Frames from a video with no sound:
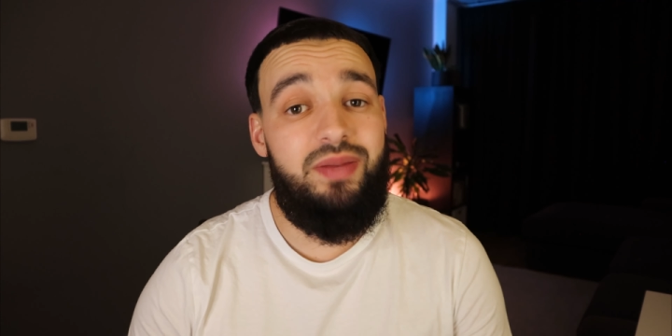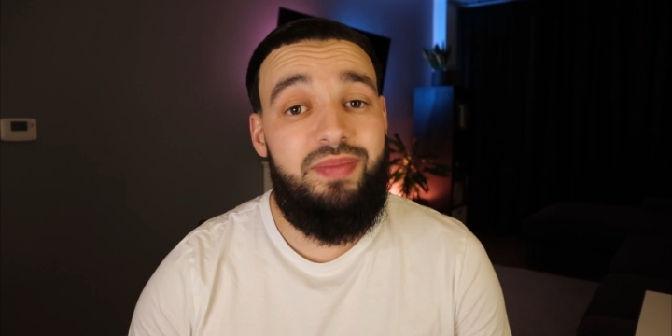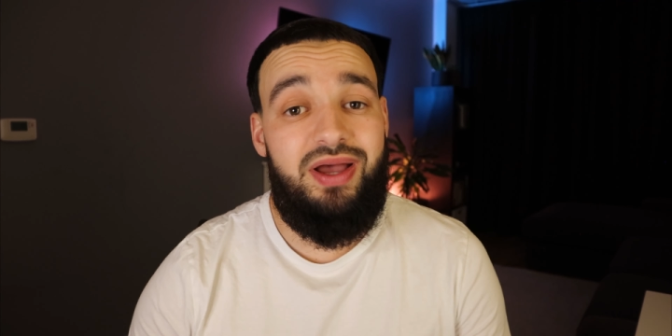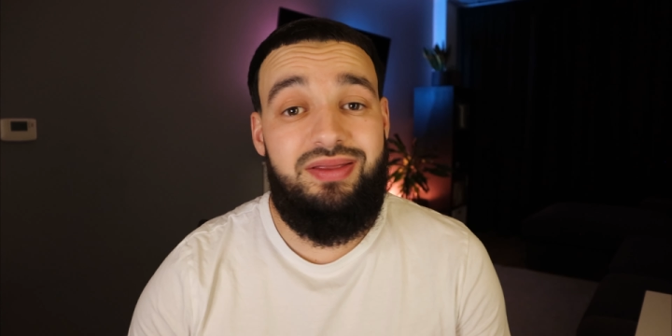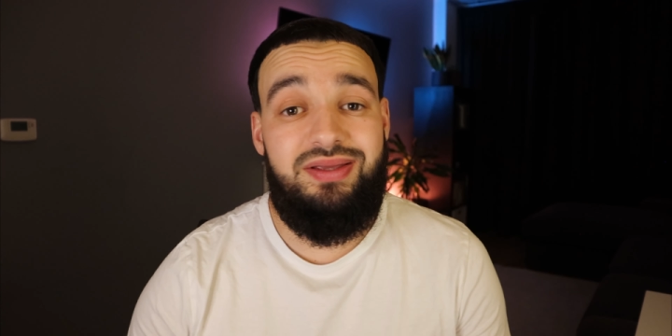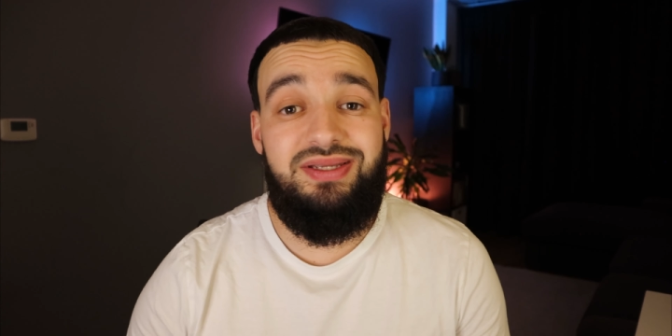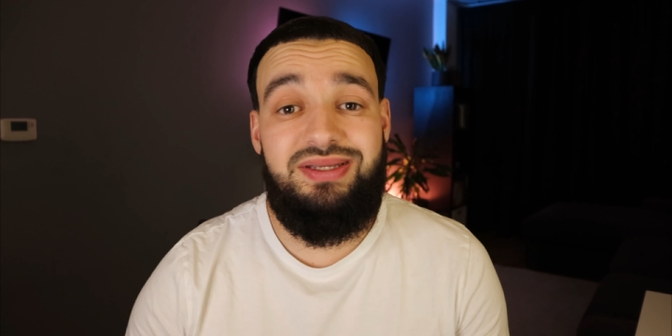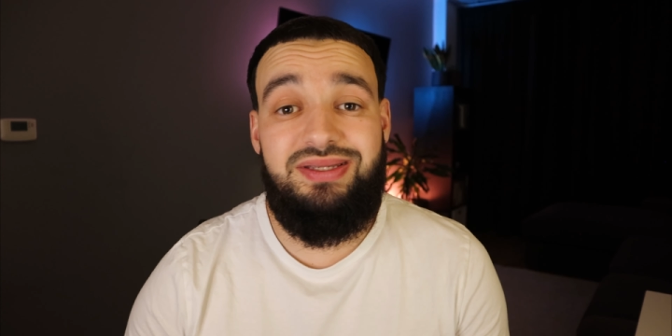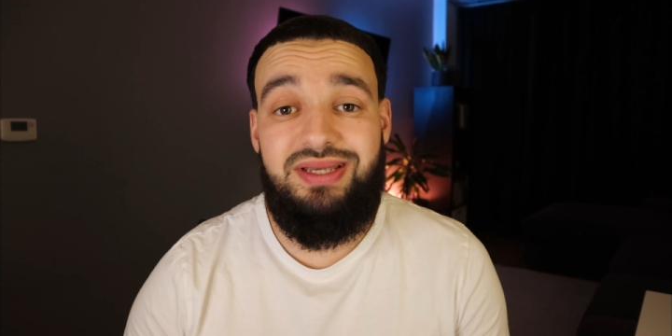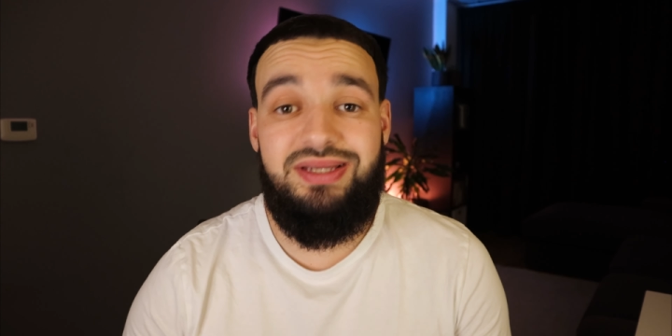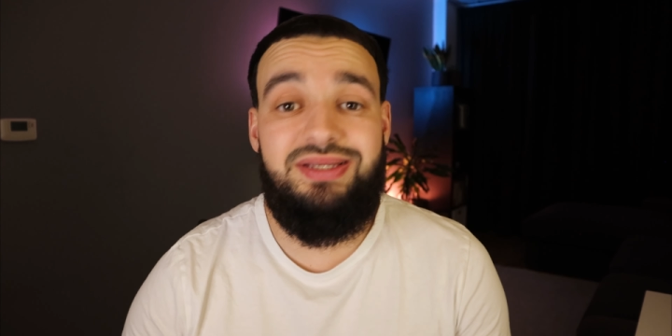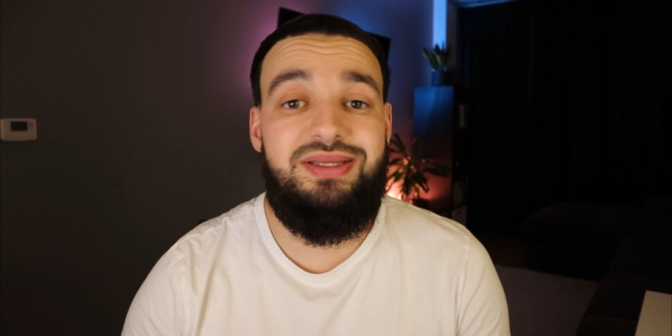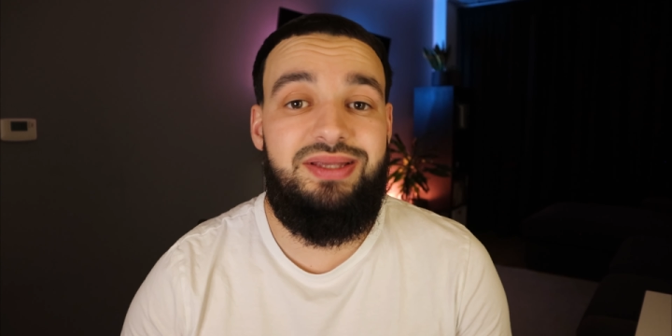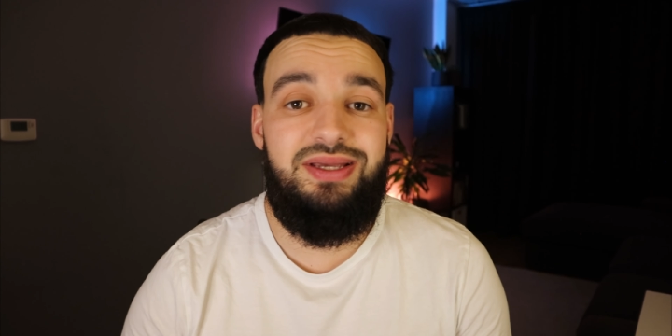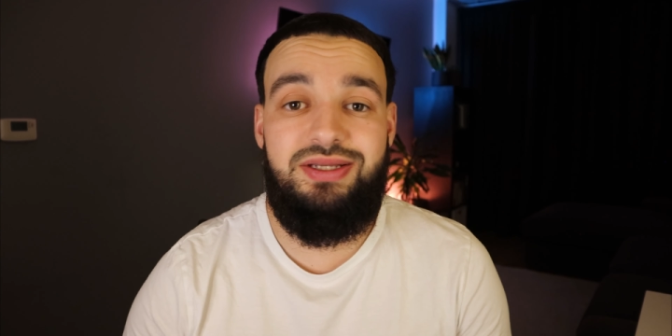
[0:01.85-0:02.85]
about the
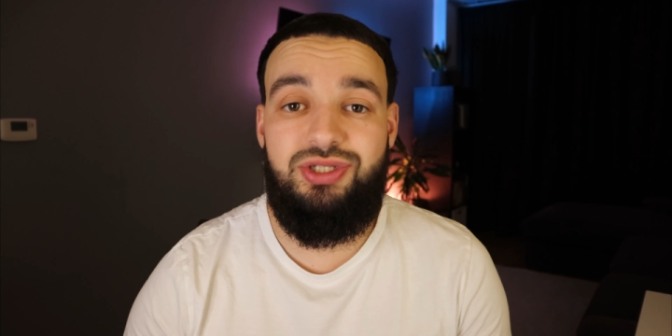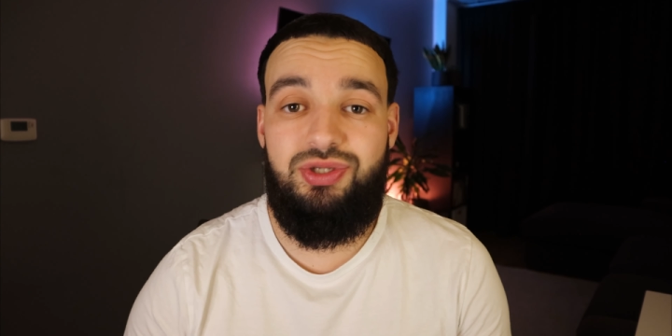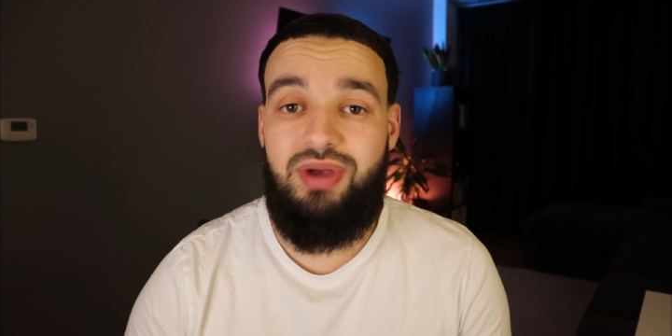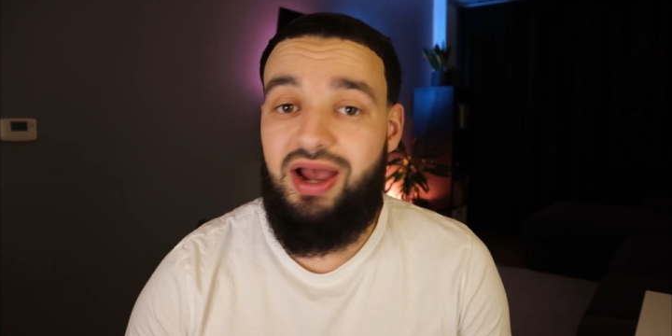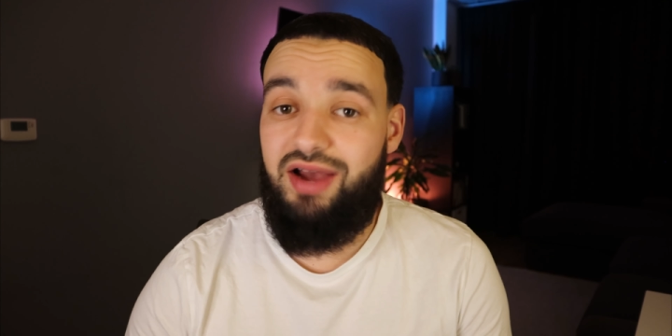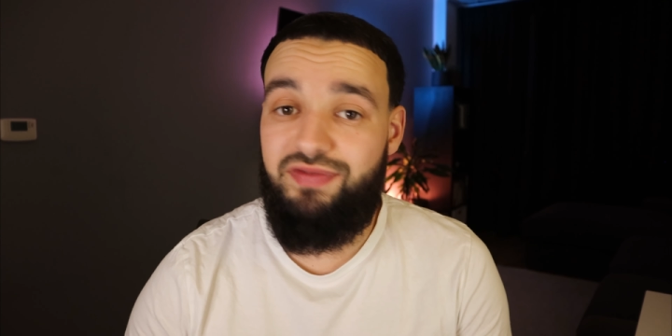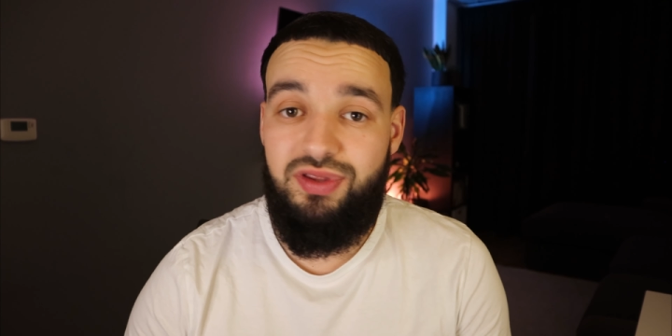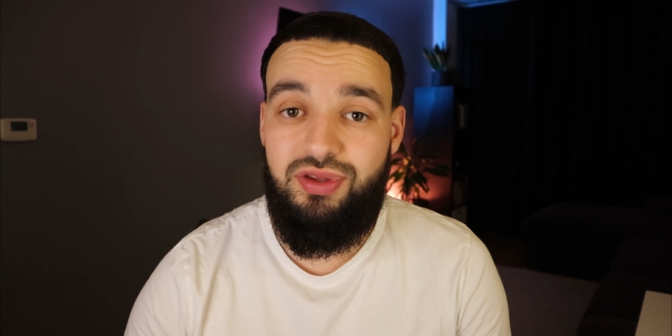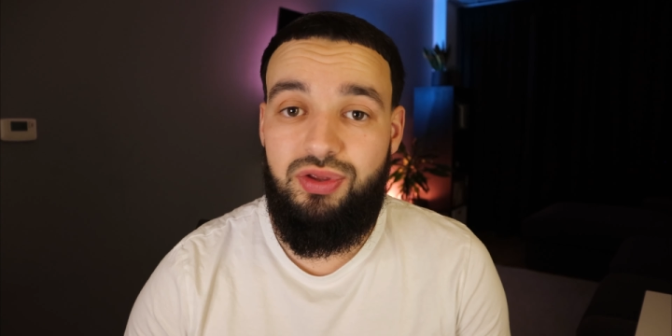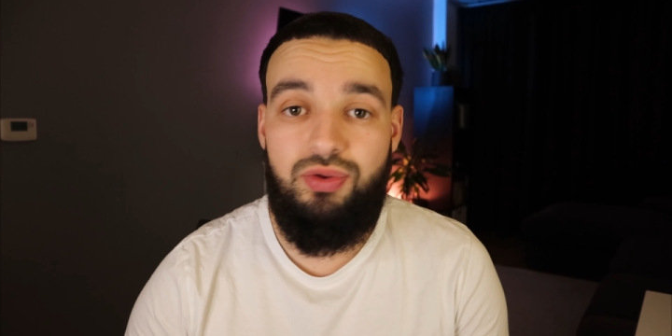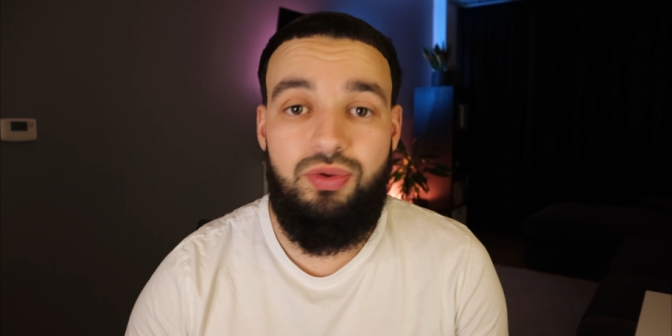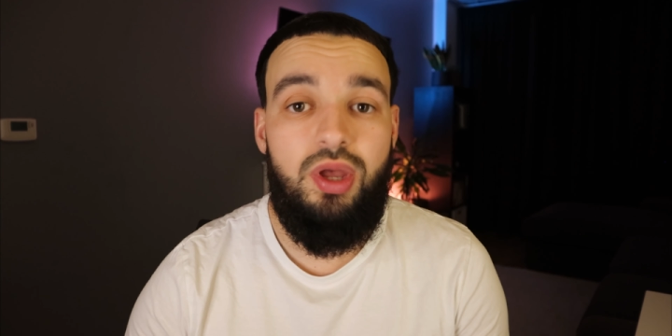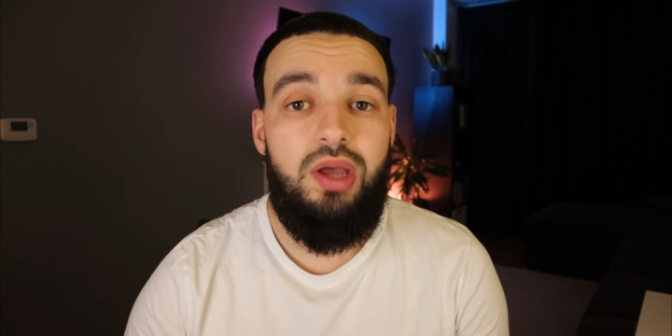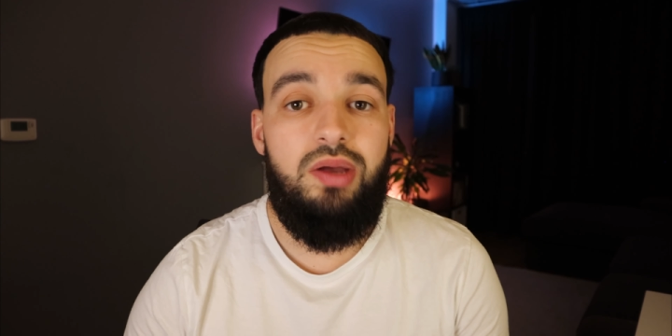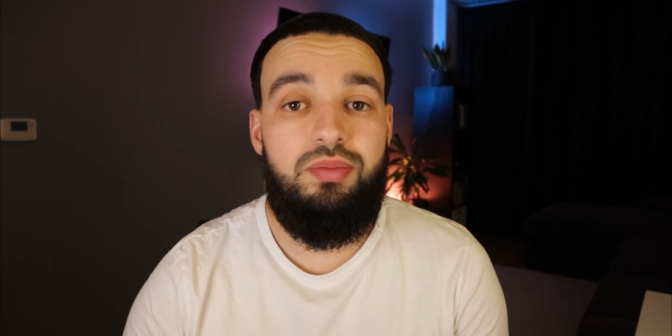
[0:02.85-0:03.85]
6 things you have to do